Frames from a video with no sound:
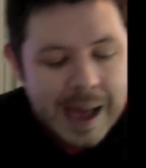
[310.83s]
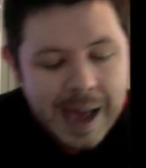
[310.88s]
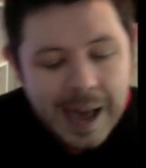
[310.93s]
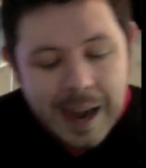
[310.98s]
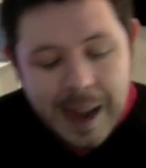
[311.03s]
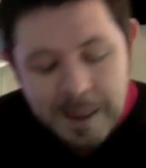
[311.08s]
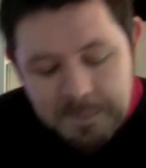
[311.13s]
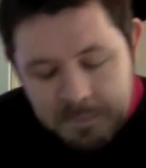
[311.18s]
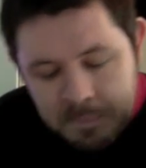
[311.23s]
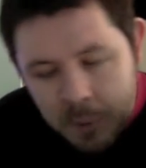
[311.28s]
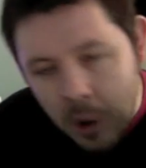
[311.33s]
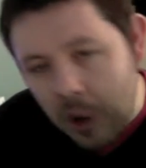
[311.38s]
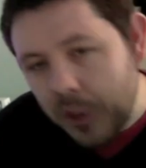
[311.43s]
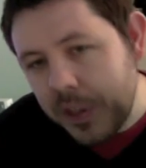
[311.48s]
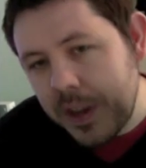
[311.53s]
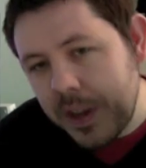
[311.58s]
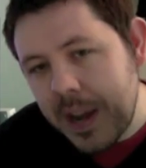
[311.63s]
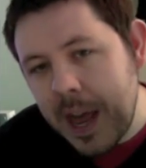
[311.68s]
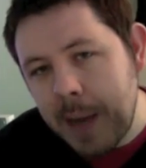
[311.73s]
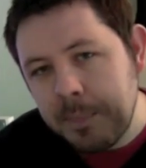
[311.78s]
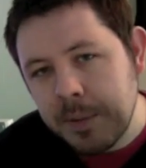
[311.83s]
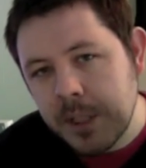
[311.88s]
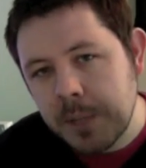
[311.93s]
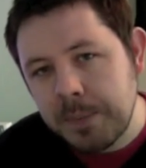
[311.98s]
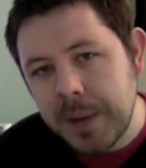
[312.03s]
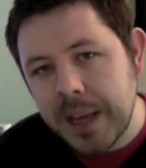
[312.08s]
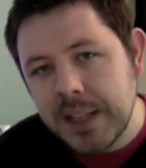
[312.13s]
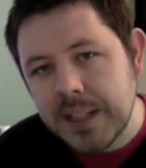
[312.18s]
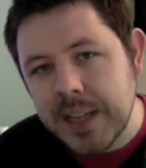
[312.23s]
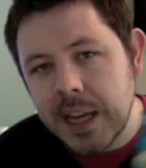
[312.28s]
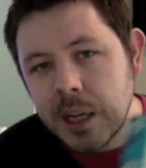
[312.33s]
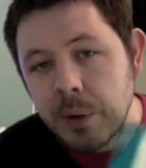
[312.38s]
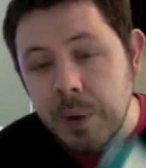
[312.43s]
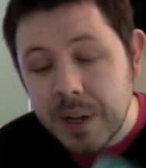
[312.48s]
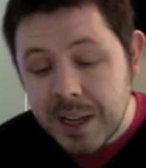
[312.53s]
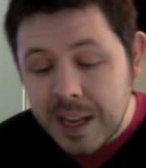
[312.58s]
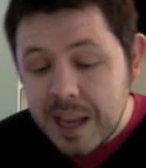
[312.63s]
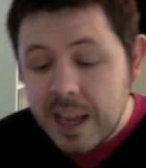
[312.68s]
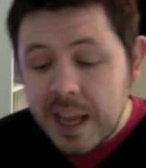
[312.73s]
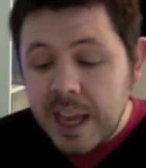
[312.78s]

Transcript: And I'm more than happy to pay 10 quid.